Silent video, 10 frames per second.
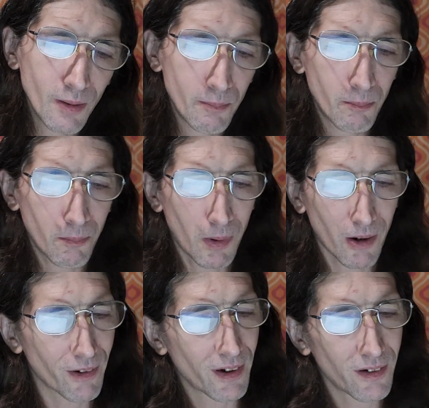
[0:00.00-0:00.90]

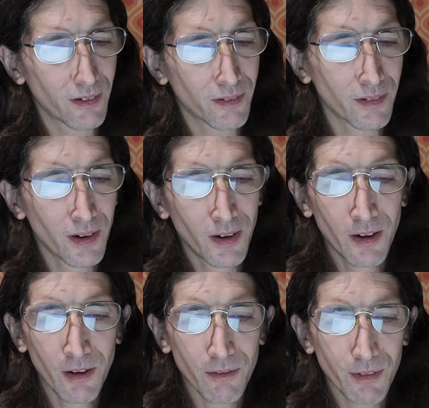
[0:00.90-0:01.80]
Martin
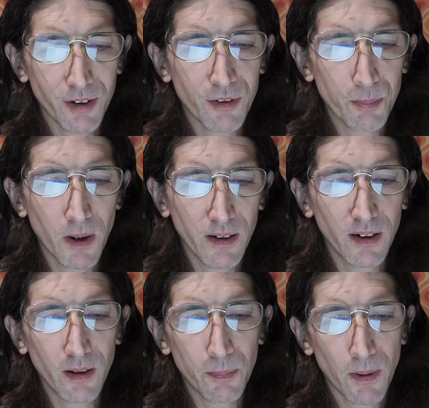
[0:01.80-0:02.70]

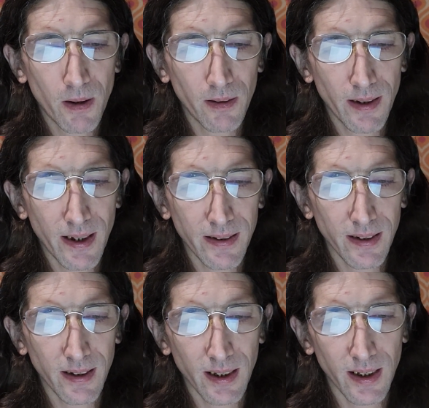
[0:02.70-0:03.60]
responding to Paulette
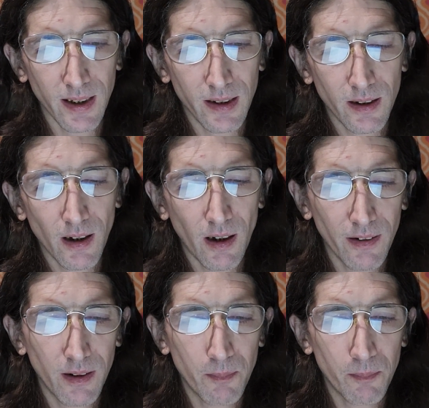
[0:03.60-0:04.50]
in a
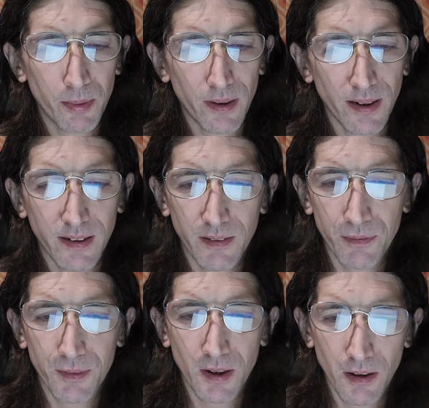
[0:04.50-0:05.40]

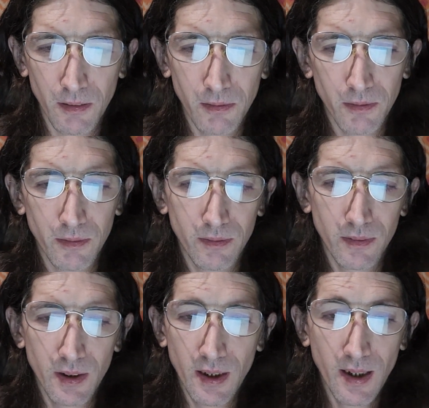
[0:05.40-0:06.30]
contemplative tone.
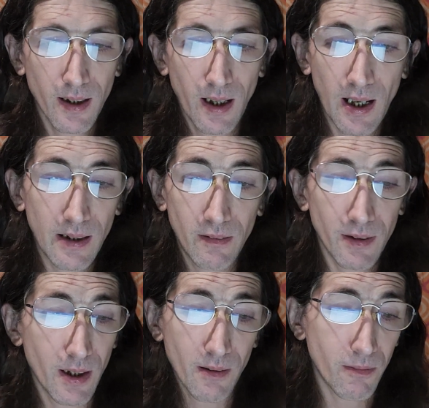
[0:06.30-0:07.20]
I don't
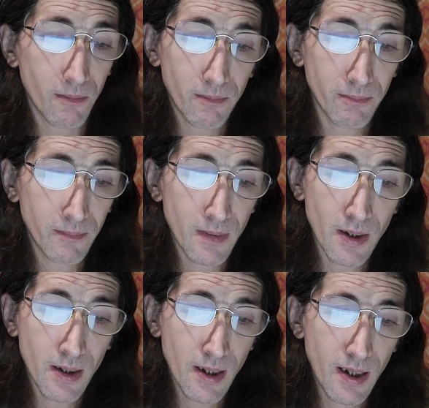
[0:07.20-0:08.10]
know.
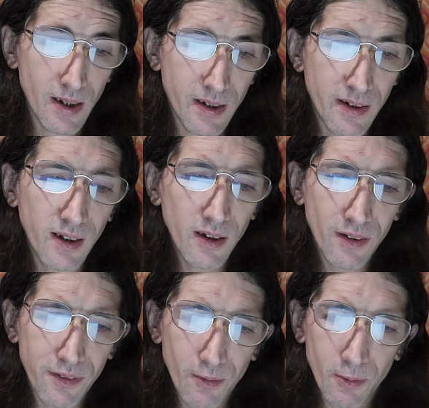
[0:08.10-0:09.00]
I think
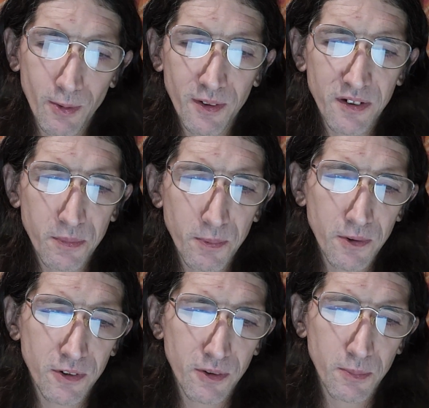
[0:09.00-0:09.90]
Thor is
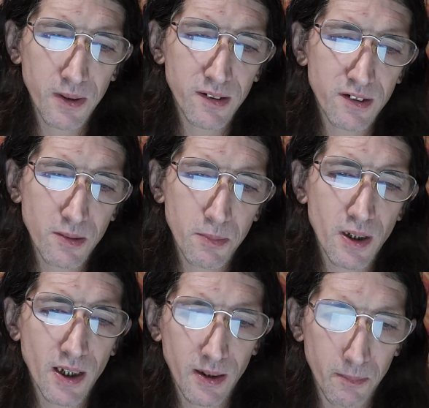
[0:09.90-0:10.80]
supposed to be some
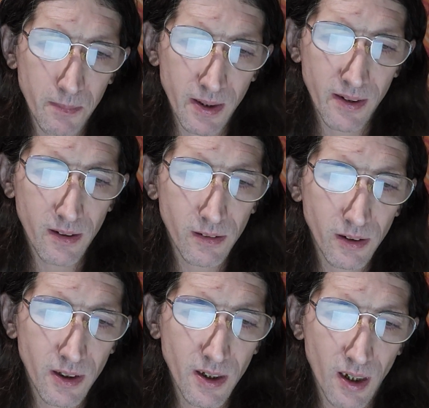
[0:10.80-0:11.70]
kind of mythical
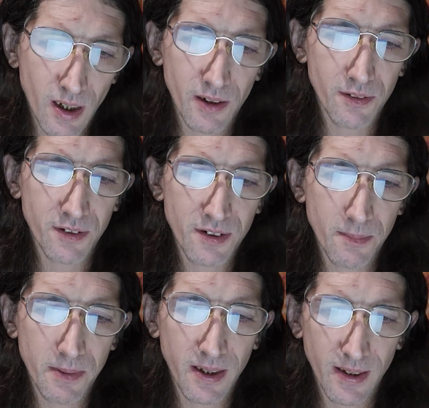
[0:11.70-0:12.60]
god or
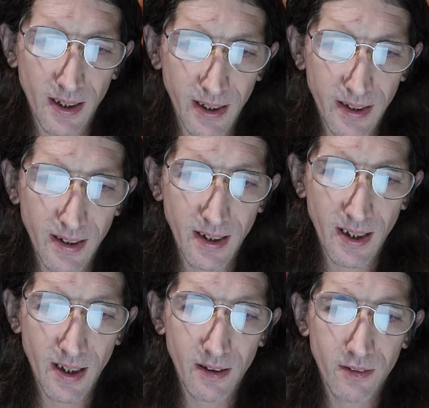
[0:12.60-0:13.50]
something like
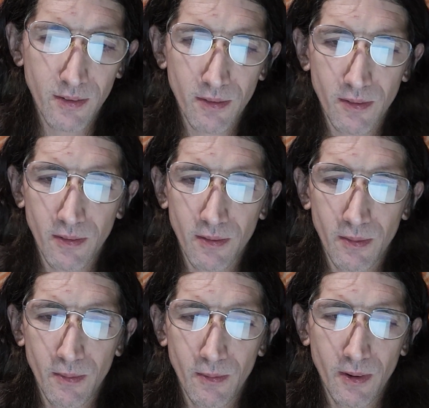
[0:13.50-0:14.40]
that. Or
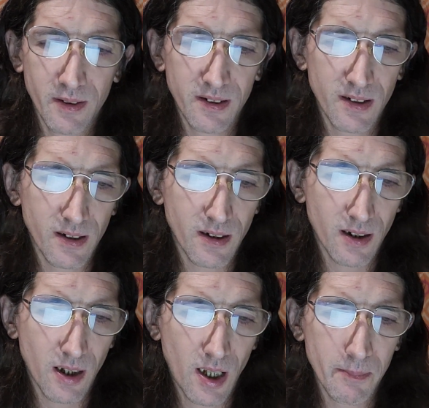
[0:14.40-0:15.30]
was it a
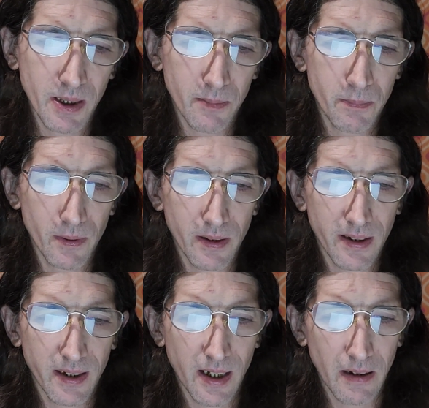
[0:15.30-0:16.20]
comic book
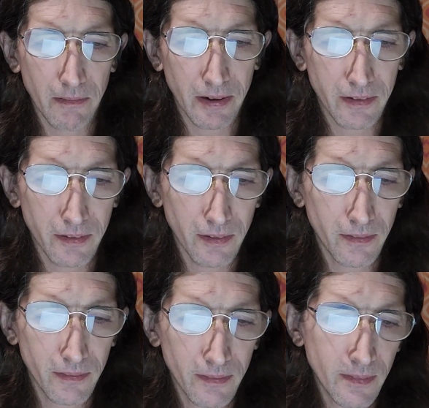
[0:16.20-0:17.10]

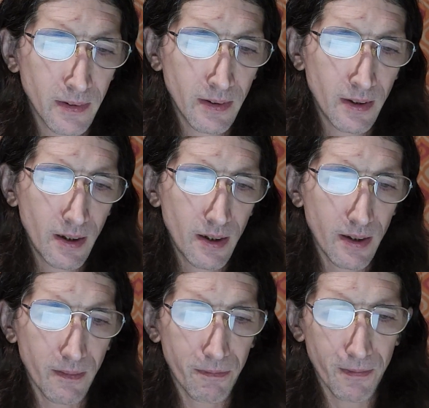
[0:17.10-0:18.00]
character?
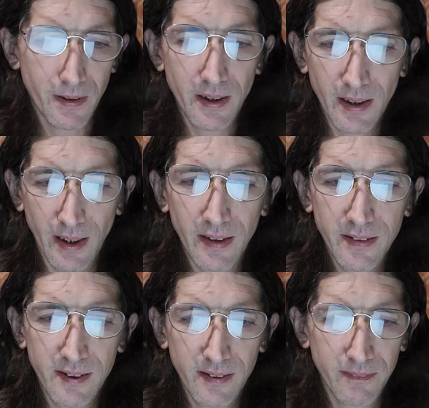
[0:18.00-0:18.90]
I
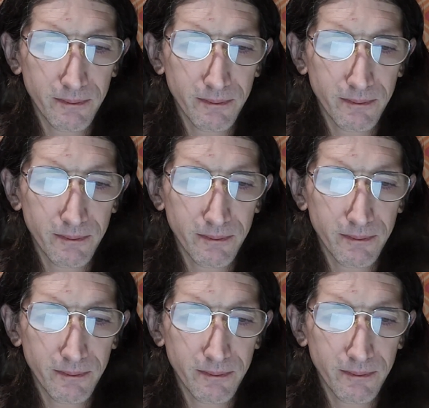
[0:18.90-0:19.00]
forget.